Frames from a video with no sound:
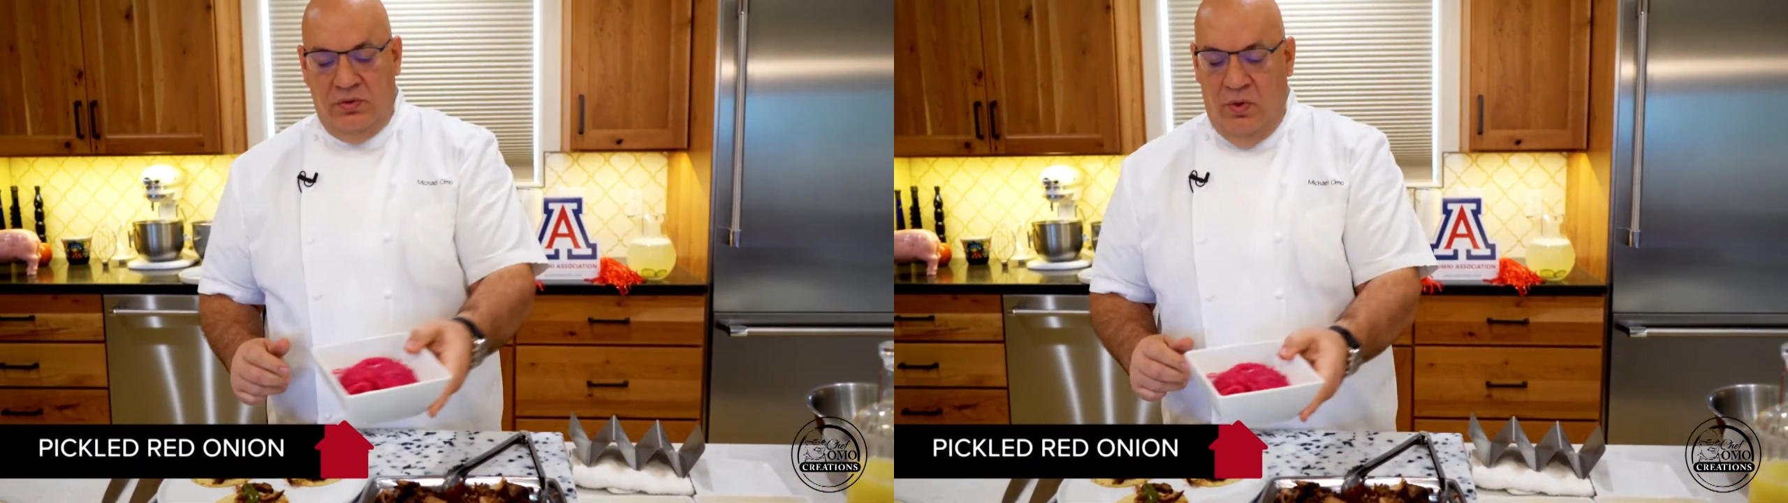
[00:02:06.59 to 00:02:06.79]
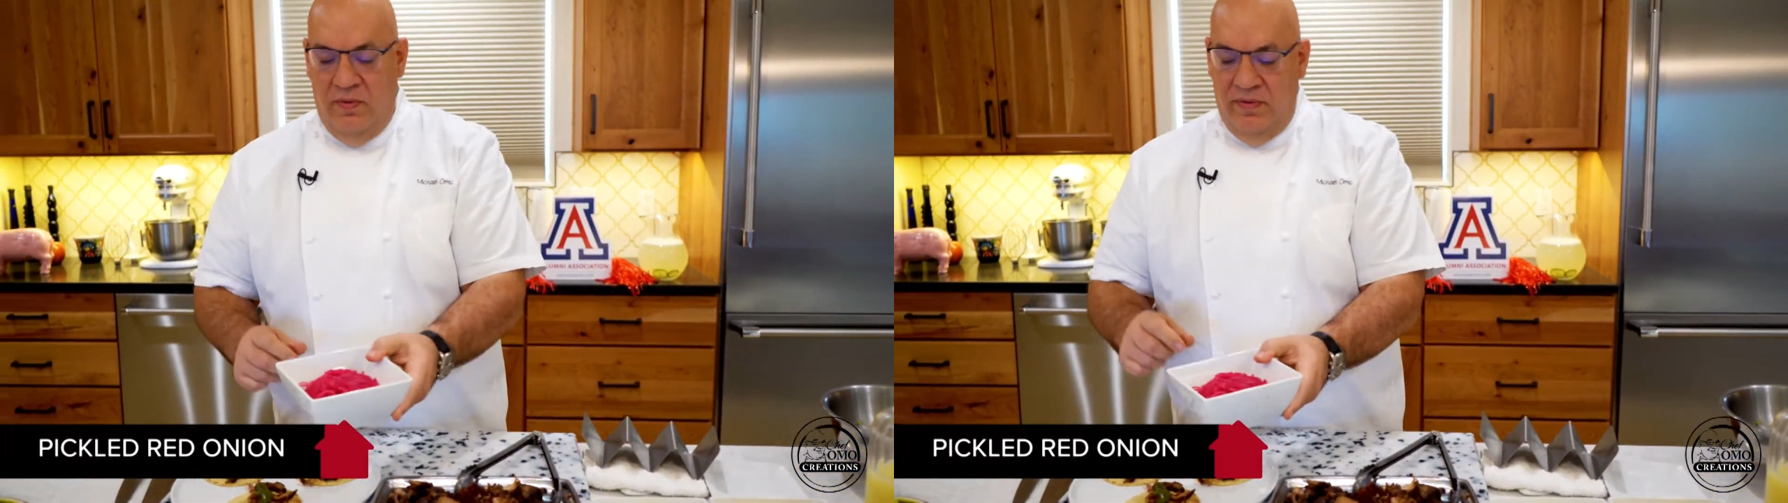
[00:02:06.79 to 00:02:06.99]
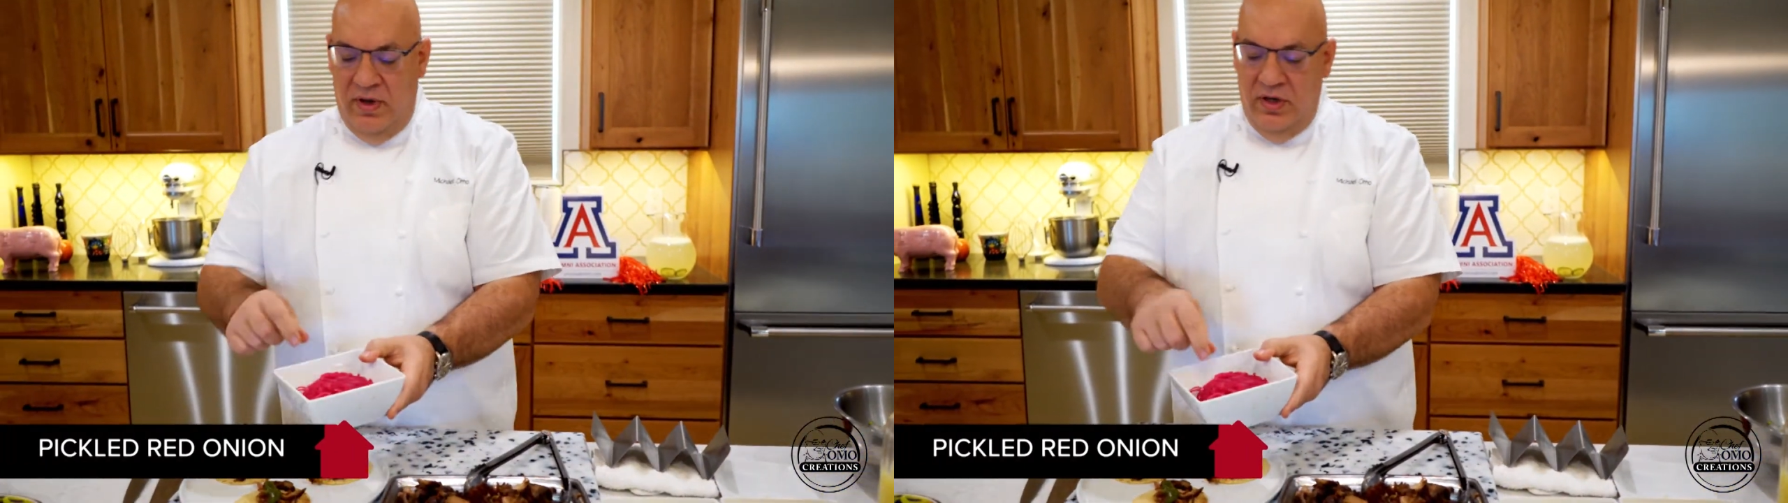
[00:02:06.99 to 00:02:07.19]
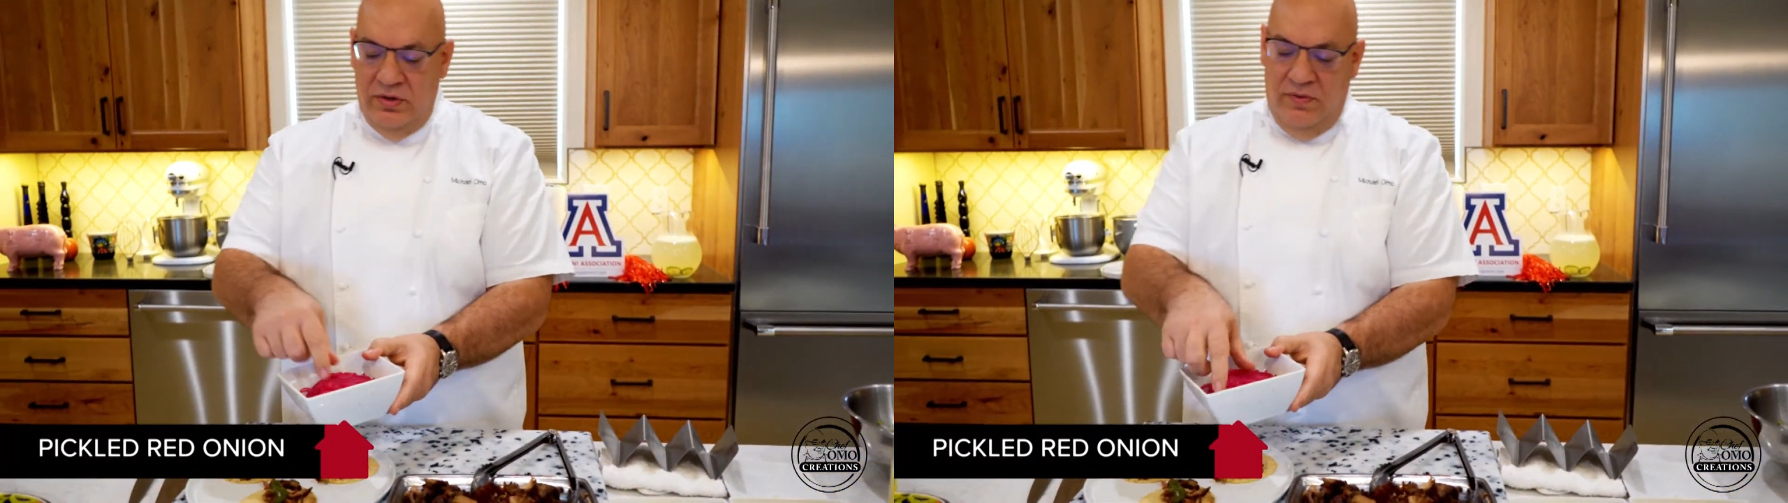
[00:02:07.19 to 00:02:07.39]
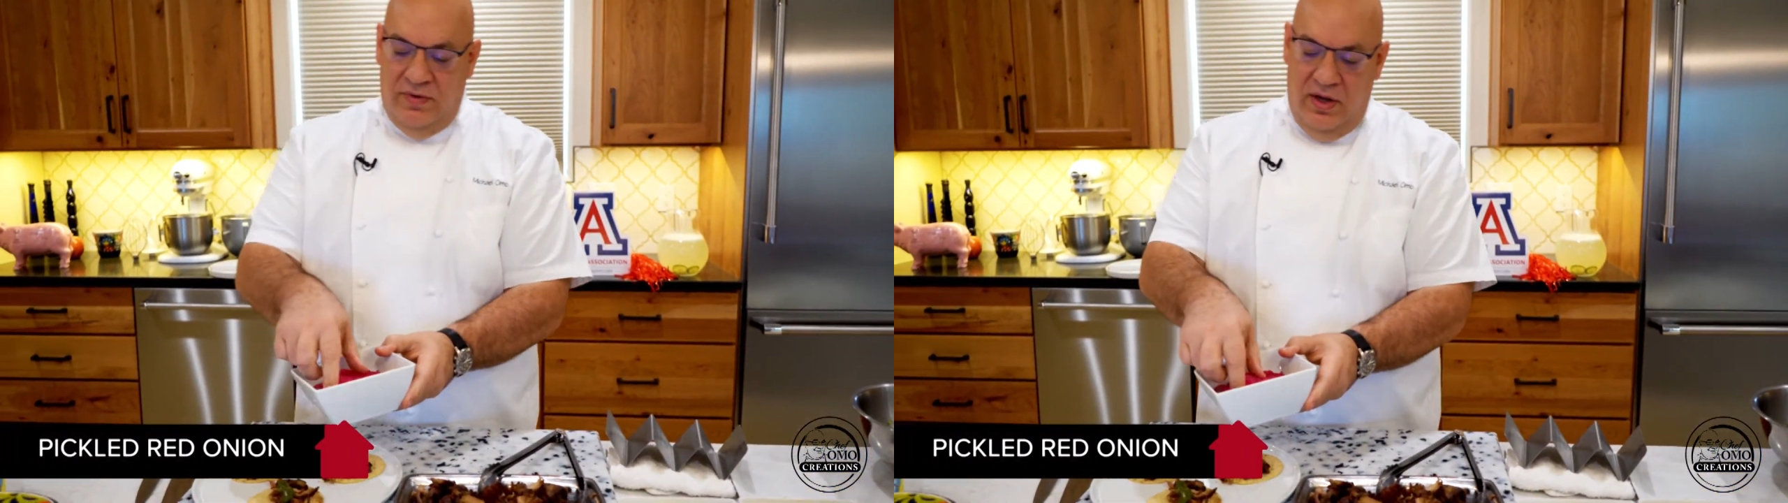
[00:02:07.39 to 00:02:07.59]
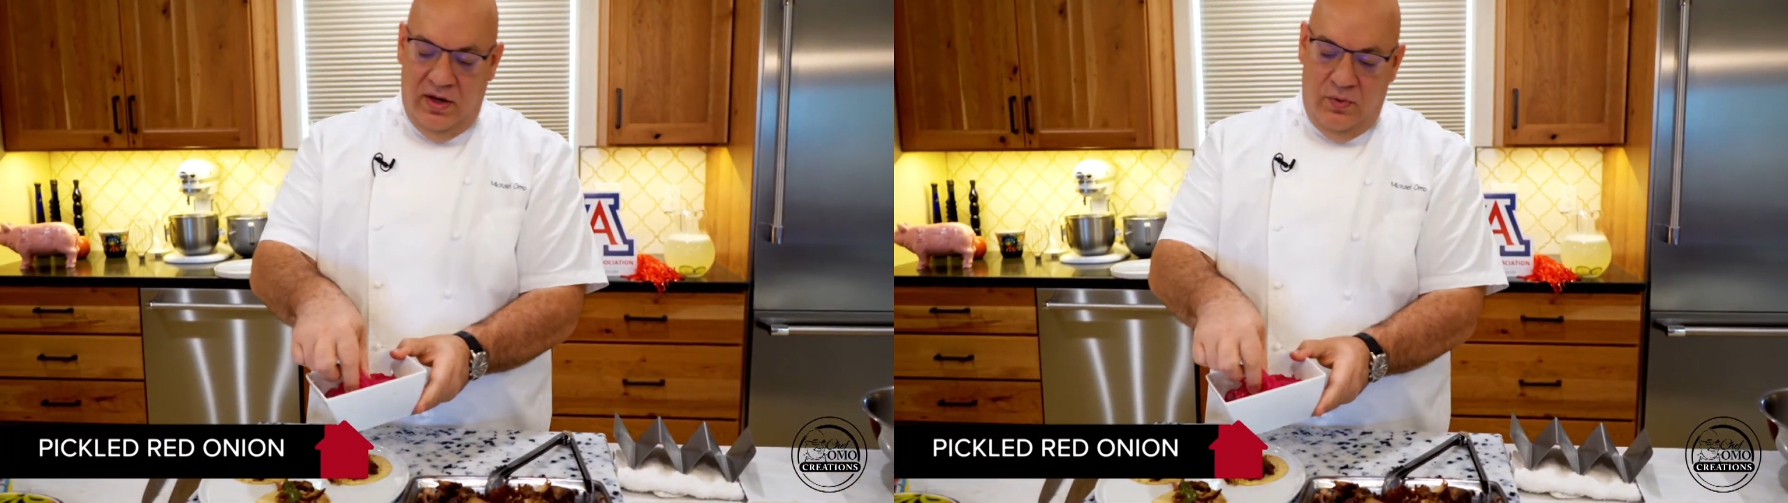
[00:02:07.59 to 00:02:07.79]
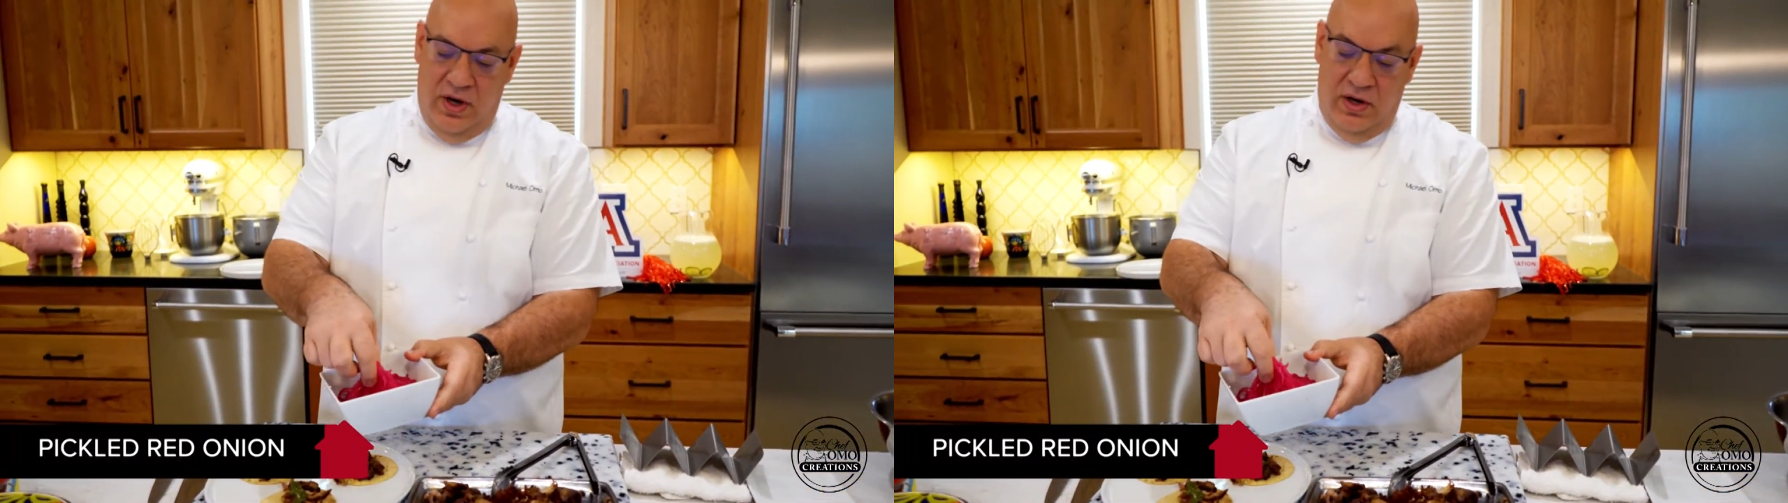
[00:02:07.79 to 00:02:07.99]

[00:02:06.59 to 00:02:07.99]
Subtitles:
what we've done is we've taken red